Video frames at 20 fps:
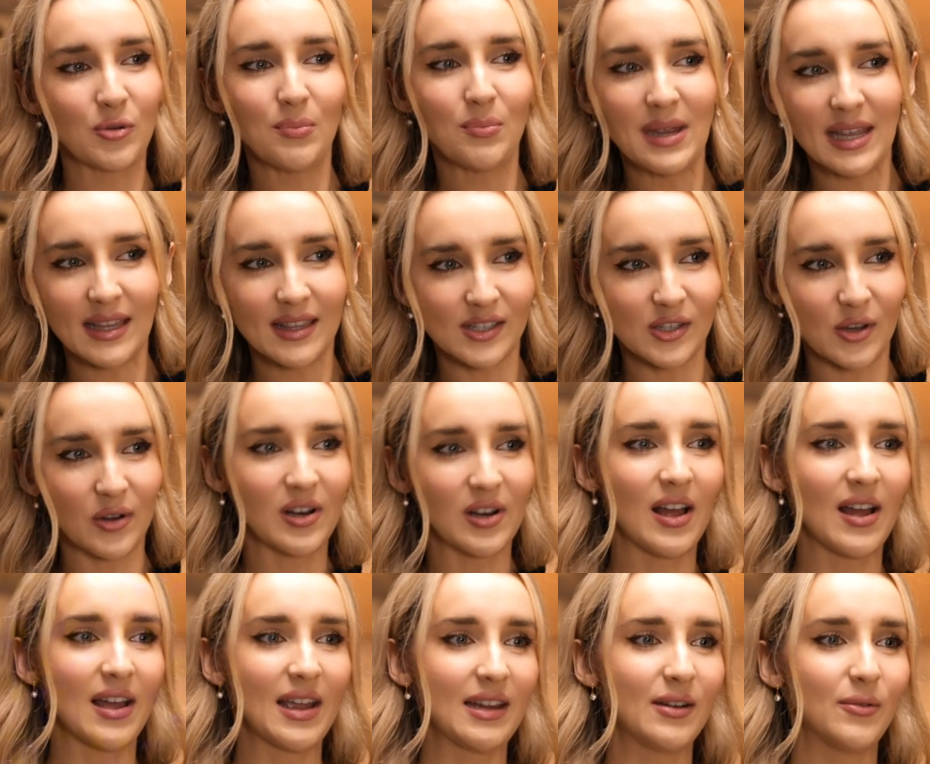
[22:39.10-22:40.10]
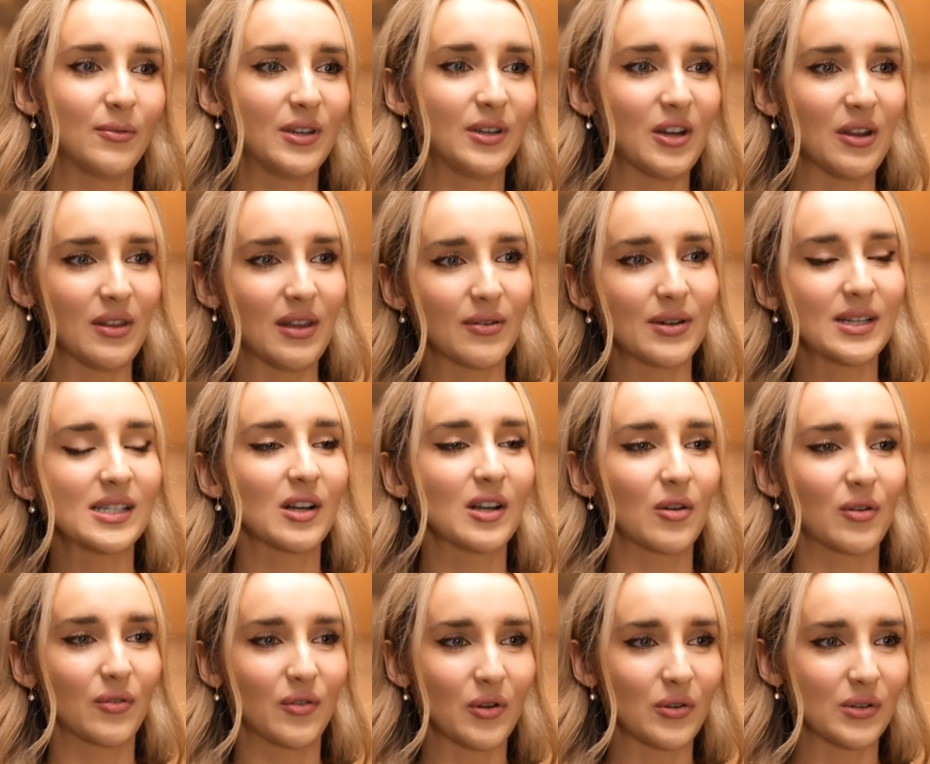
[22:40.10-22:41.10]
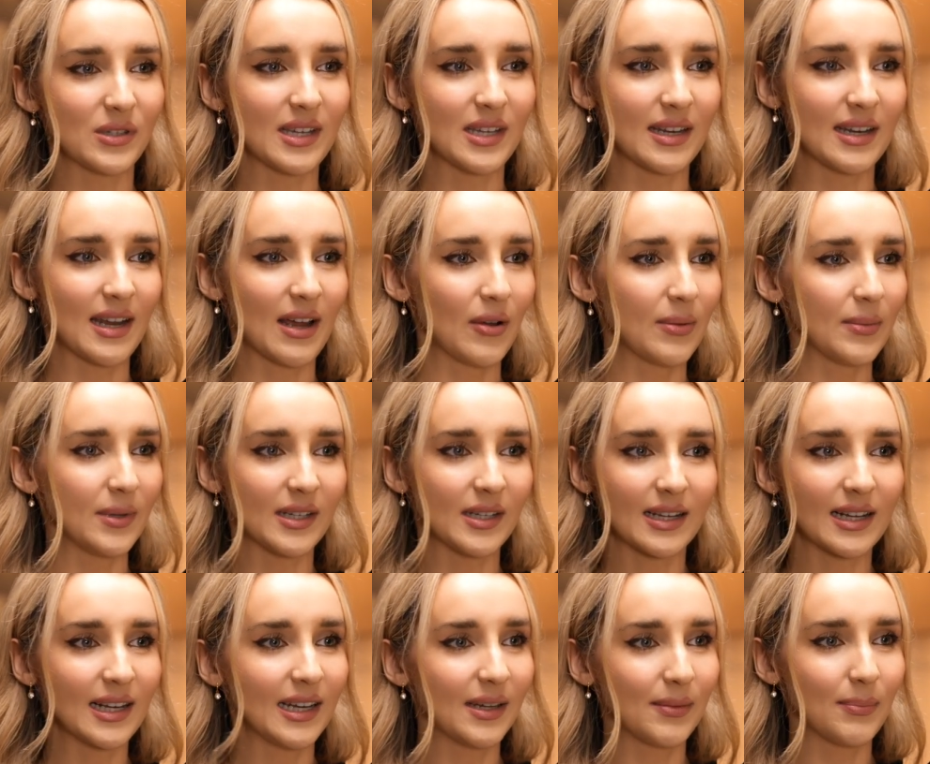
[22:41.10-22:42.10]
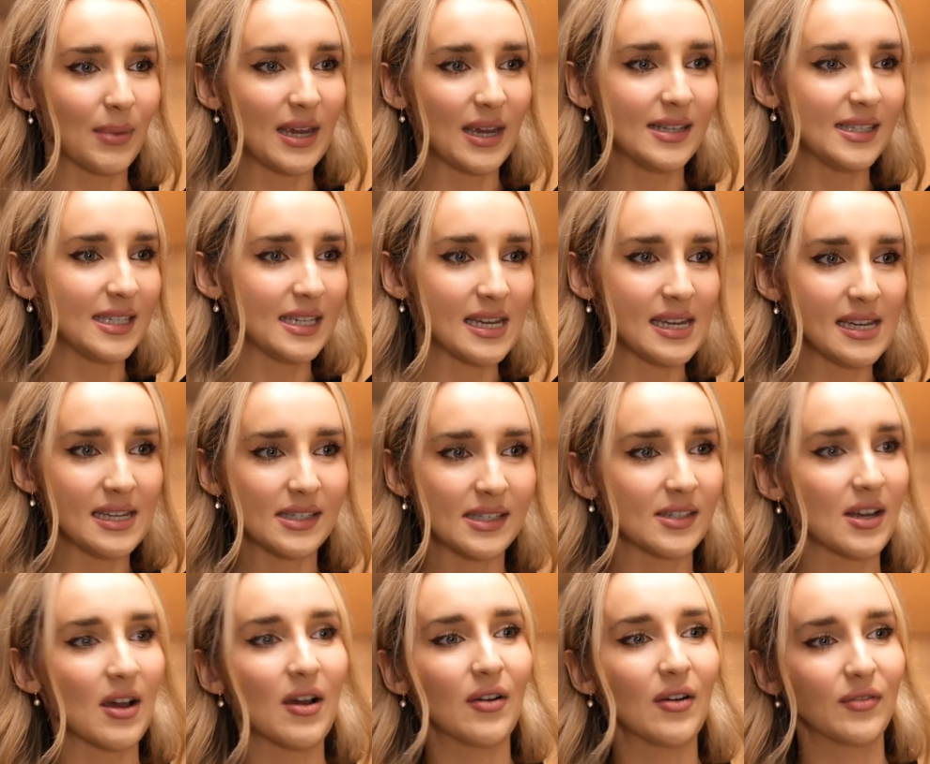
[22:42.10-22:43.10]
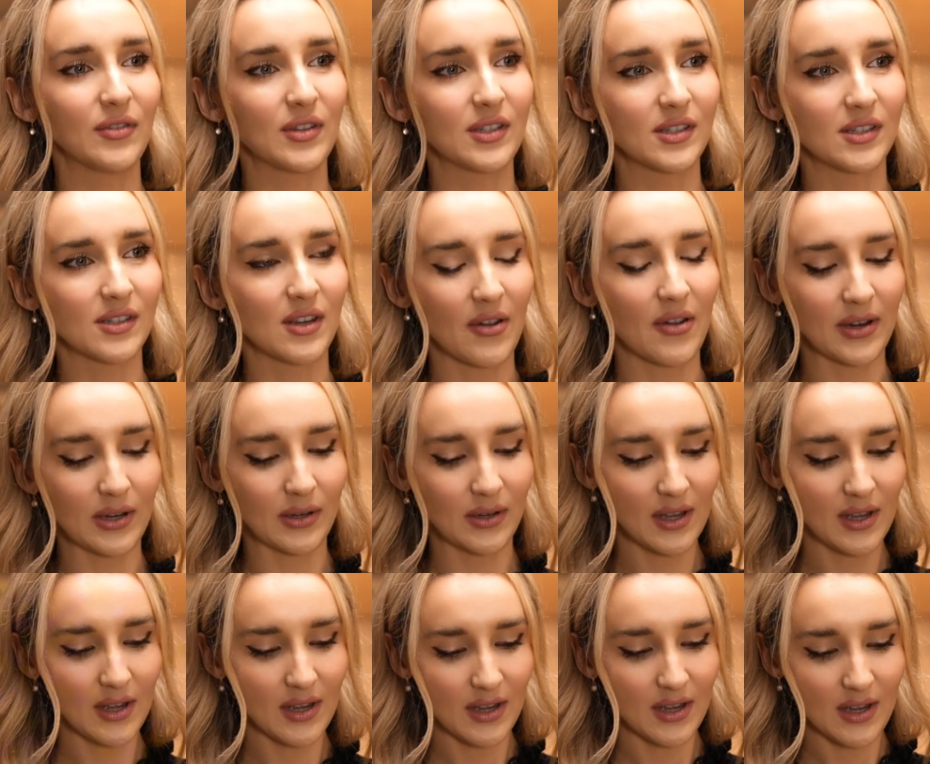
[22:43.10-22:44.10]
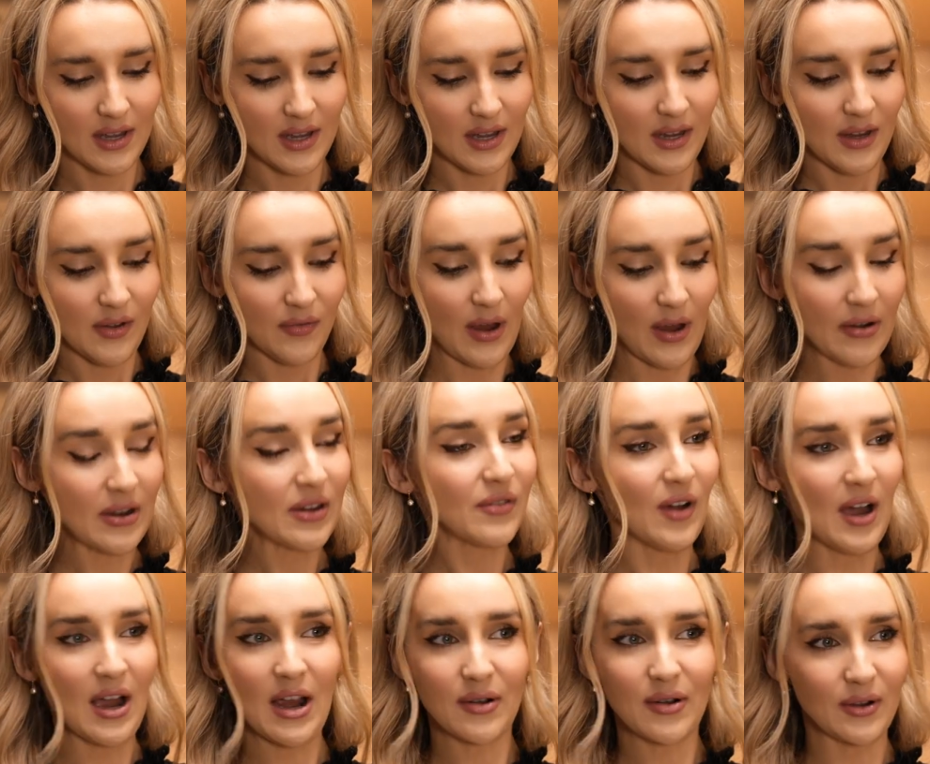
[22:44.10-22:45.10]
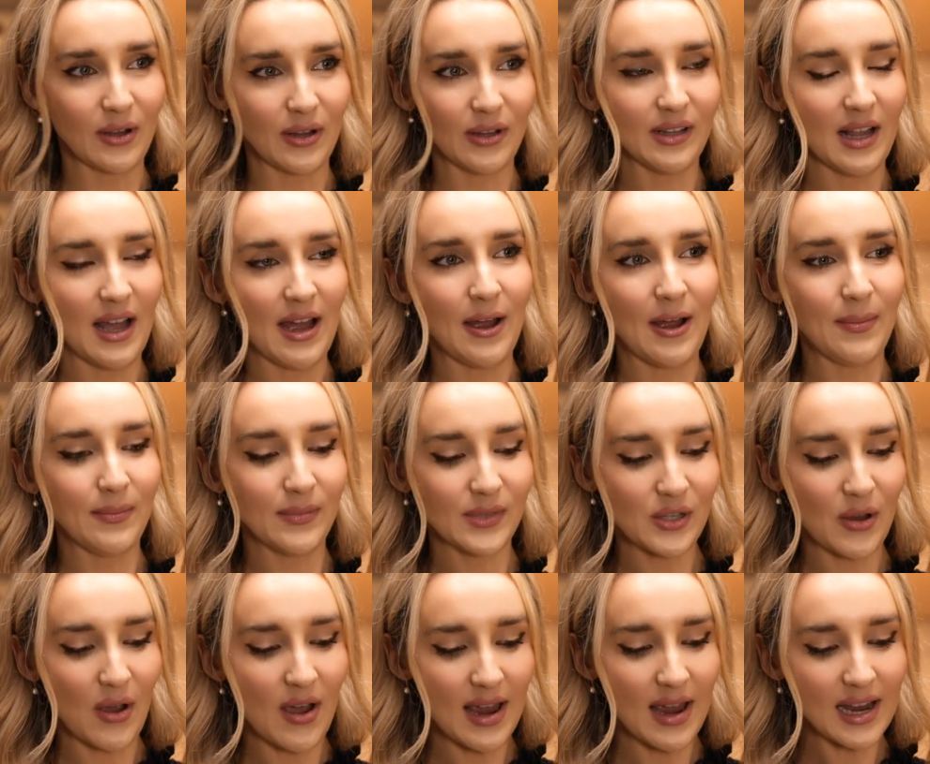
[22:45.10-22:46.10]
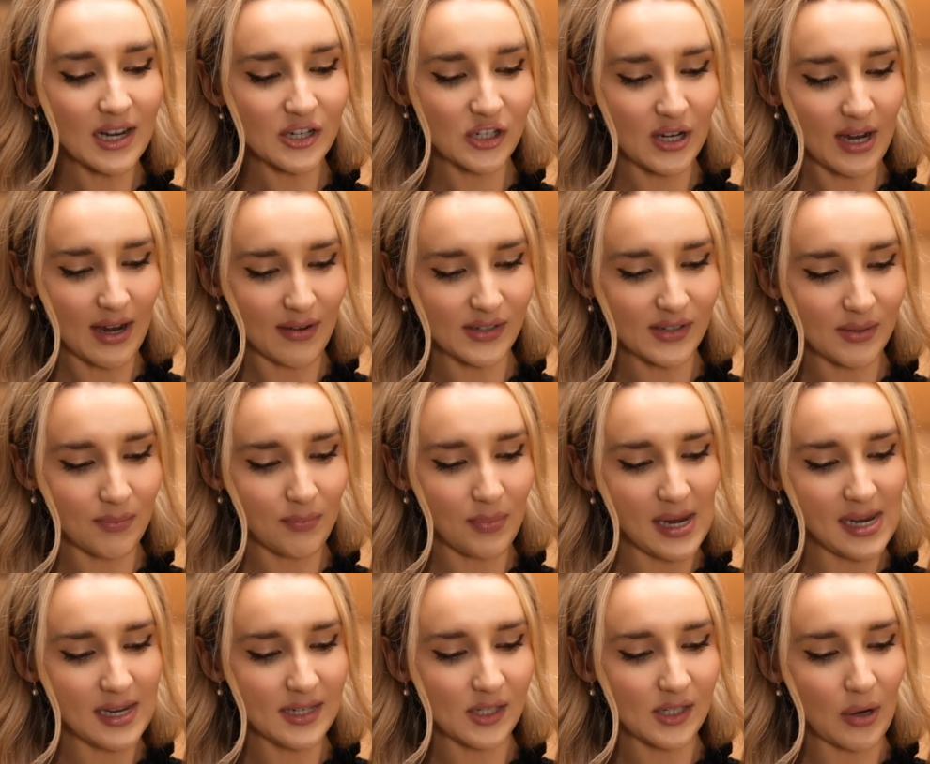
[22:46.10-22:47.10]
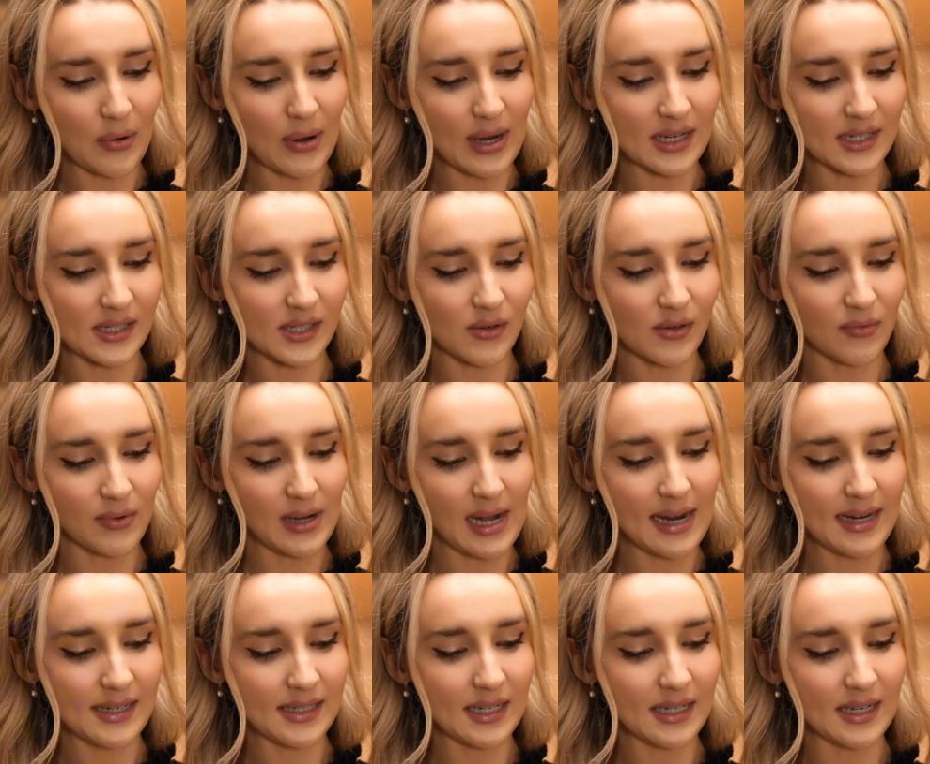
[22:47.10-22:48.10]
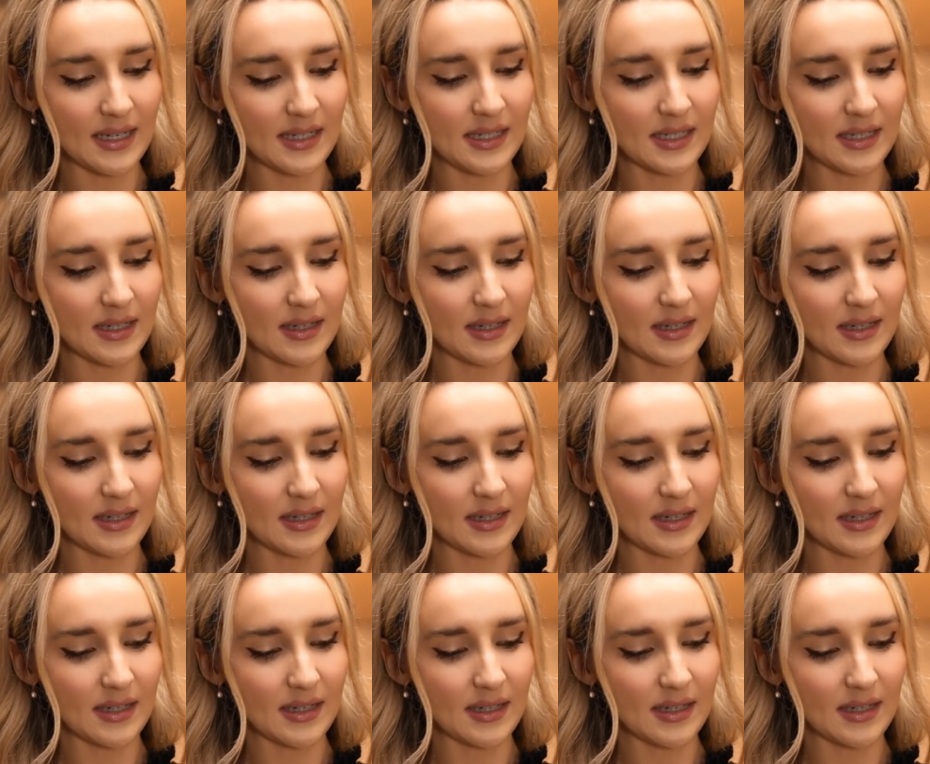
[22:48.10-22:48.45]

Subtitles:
myths online. There is a lot of content now. Clickbaity stuff that's going very viral. So I actually have some PCOS related